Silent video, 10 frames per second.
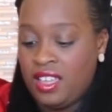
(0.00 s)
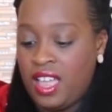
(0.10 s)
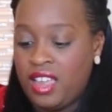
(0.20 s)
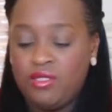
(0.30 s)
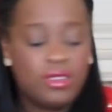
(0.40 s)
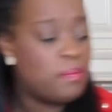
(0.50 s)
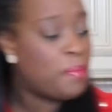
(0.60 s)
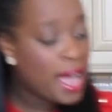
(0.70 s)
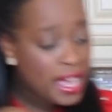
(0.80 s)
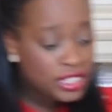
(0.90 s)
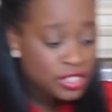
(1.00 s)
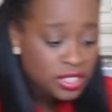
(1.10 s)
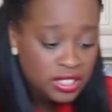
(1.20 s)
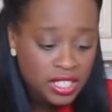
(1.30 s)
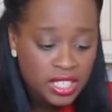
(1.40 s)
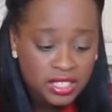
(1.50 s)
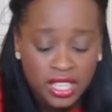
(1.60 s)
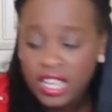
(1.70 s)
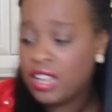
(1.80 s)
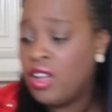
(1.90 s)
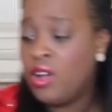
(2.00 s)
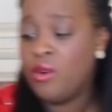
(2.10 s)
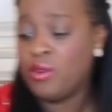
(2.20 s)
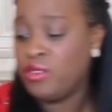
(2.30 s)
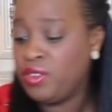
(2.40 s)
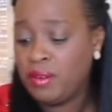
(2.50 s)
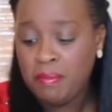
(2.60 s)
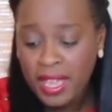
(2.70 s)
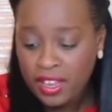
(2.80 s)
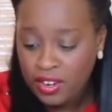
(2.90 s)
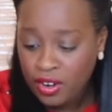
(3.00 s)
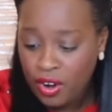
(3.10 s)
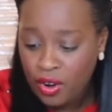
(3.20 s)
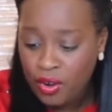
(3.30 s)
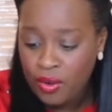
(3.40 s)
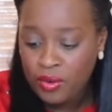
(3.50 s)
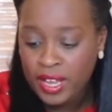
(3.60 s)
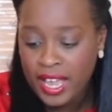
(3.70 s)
And you can buy jerk seasoning, or you can make your own.